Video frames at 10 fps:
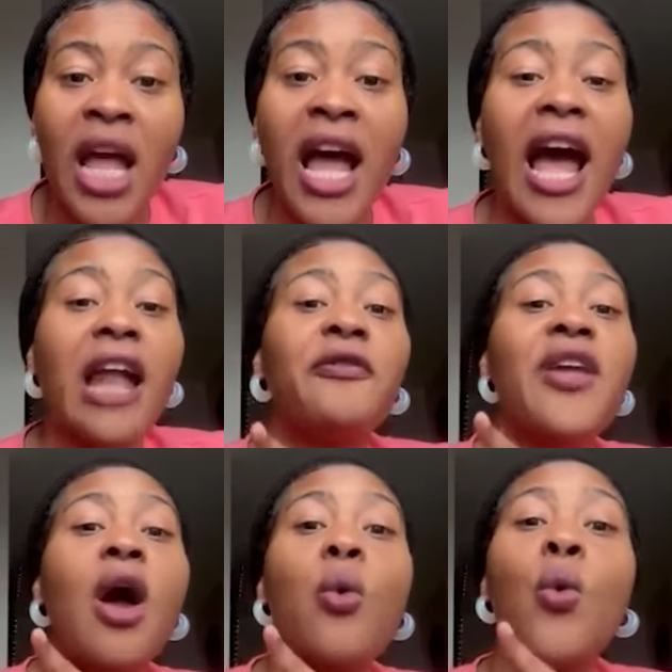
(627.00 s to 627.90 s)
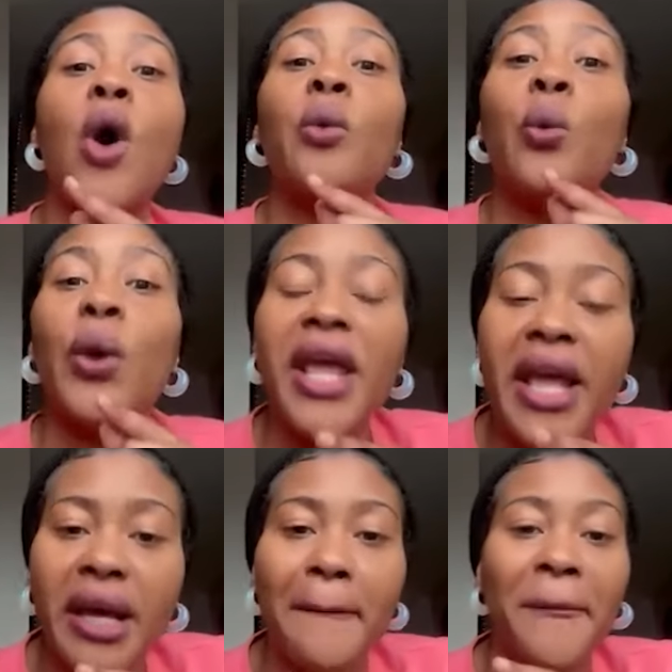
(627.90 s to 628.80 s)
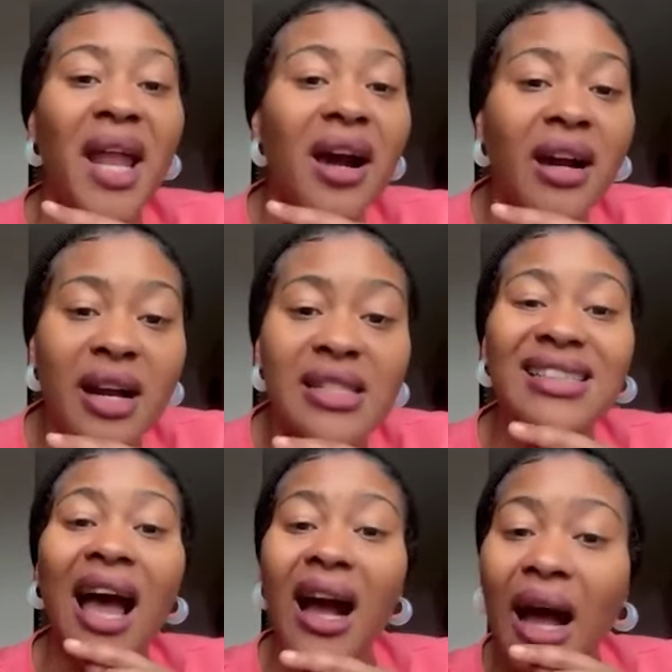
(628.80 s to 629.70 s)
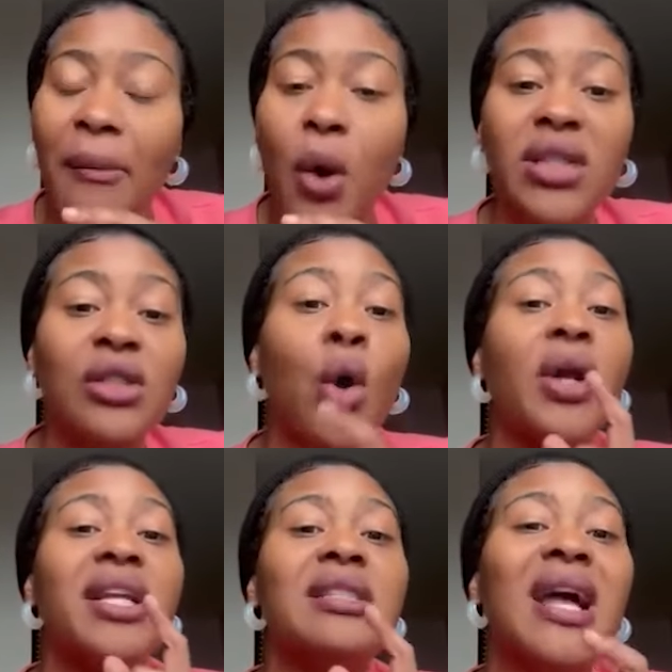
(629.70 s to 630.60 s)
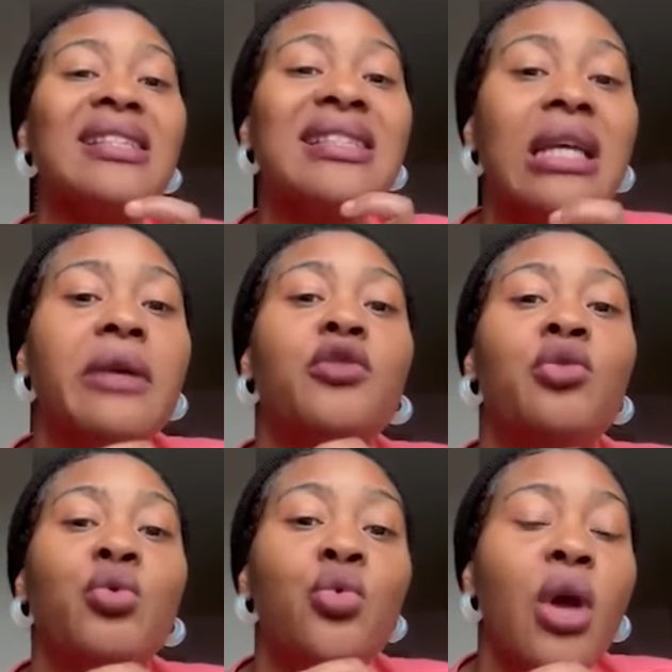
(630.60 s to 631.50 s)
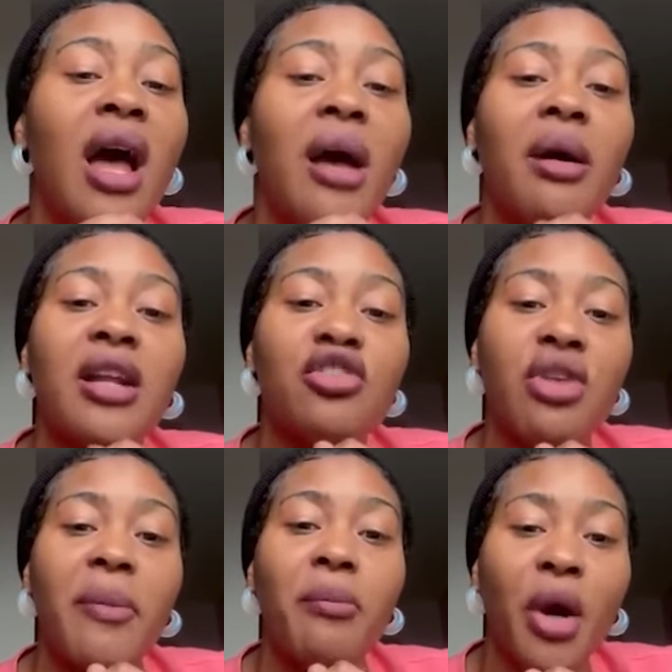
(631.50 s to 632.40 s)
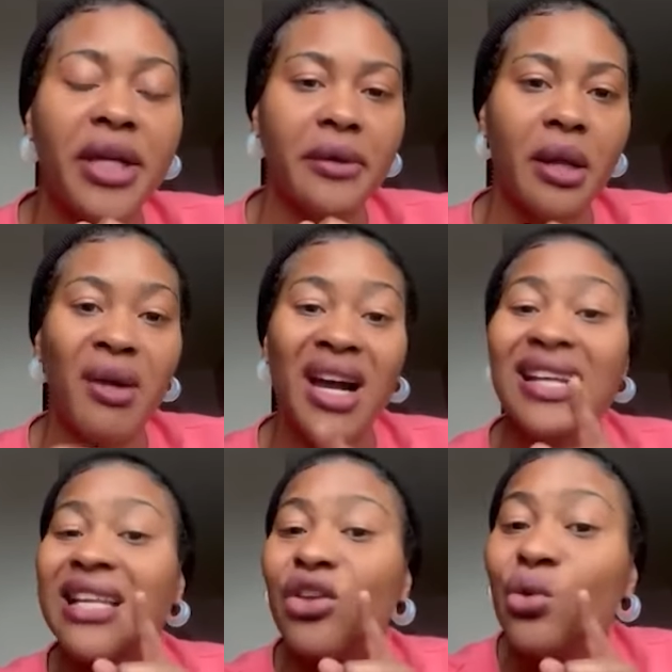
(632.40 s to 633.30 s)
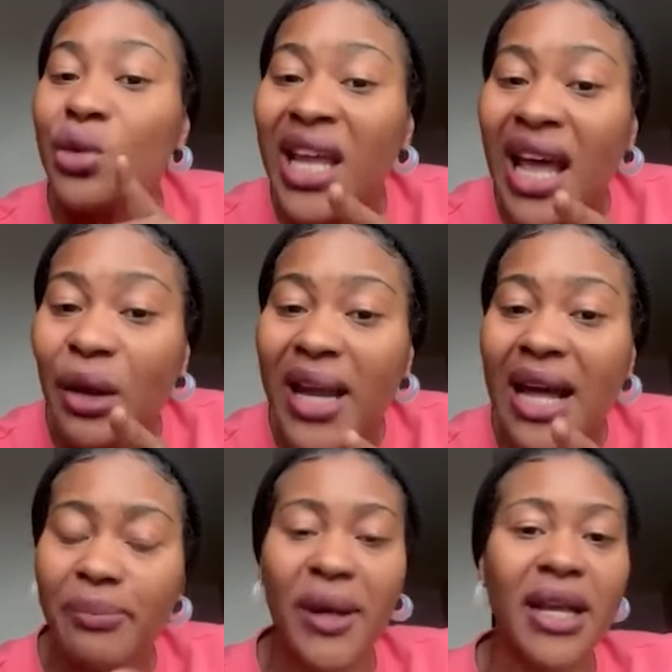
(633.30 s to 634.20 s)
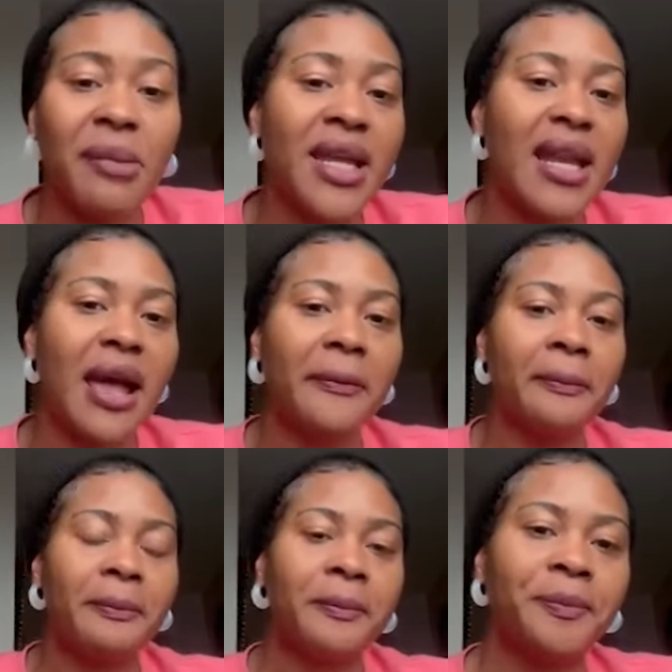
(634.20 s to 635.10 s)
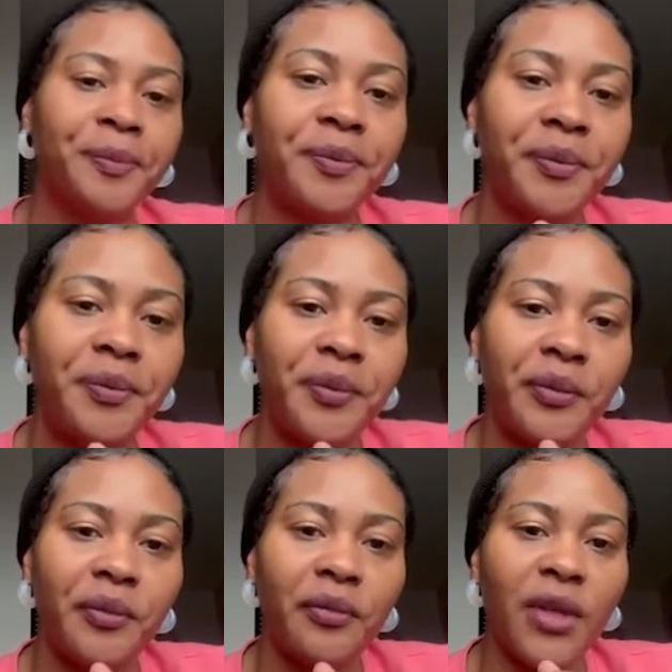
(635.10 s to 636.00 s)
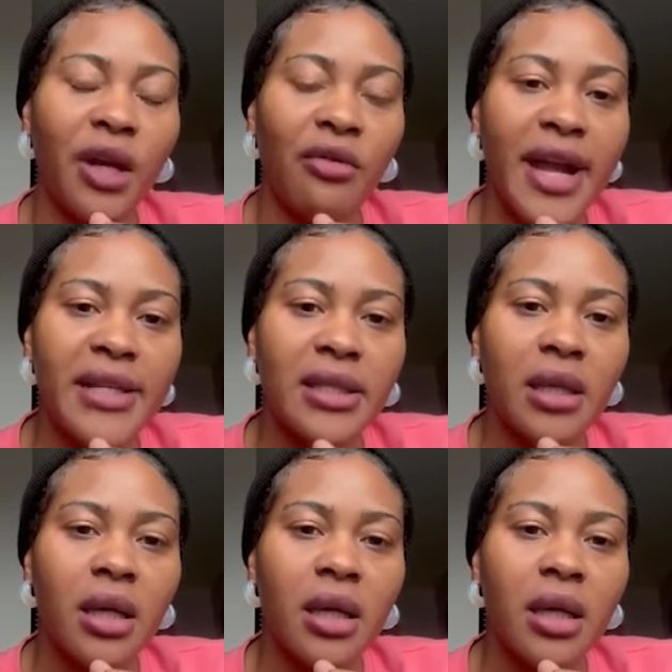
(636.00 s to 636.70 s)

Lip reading: And for a whole week, bloggers talk about it, how this man thief Andre money, because you tell me that from the media. Right?